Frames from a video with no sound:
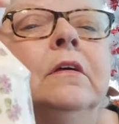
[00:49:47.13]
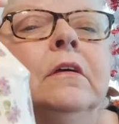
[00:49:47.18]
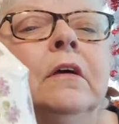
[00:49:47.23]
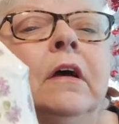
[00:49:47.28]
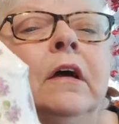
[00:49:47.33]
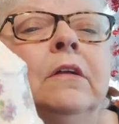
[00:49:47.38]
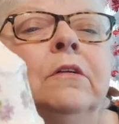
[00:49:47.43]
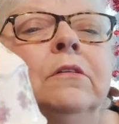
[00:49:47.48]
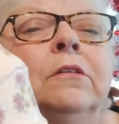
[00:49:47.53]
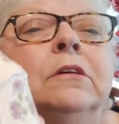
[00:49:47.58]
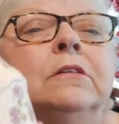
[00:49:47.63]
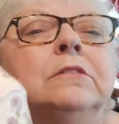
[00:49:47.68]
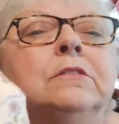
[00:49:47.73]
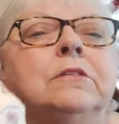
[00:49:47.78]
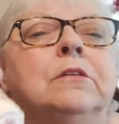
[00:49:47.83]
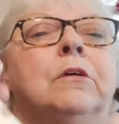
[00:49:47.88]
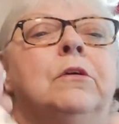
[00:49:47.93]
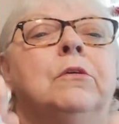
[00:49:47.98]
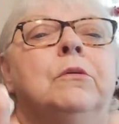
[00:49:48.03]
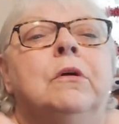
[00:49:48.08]
I don't look
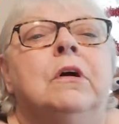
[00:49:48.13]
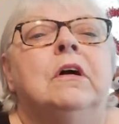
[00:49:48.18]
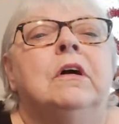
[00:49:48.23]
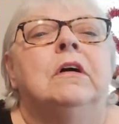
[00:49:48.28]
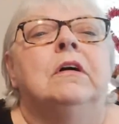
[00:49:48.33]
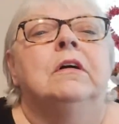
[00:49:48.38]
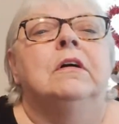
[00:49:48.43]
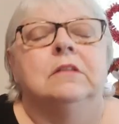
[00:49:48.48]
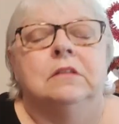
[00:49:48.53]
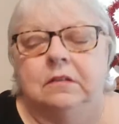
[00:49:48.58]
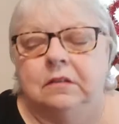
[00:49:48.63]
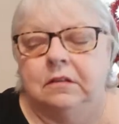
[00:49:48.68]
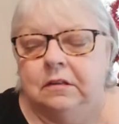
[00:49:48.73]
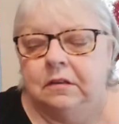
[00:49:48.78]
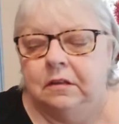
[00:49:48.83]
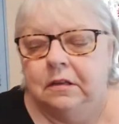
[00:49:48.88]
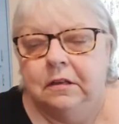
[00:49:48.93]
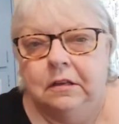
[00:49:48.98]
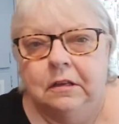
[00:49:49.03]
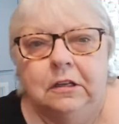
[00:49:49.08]
so uh,
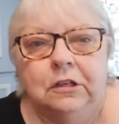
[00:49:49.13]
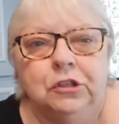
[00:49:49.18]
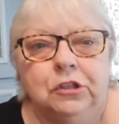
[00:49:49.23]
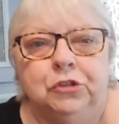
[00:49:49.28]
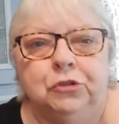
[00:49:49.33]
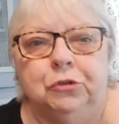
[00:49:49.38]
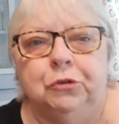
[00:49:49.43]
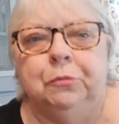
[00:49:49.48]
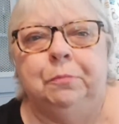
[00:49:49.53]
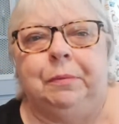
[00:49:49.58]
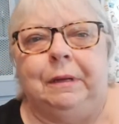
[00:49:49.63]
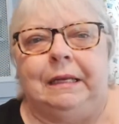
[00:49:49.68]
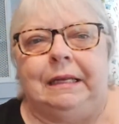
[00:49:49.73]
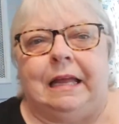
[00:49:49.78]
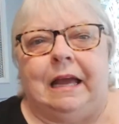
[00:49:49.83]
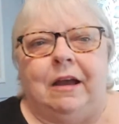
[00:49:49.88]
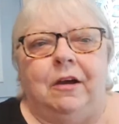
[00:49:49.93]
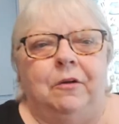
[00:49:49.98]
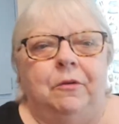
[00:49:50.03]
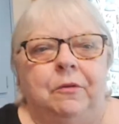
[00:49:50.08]
droopy
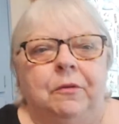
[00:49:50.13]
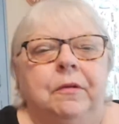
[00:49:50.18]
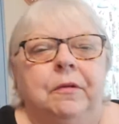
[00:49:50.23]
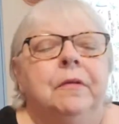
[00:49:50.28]
now.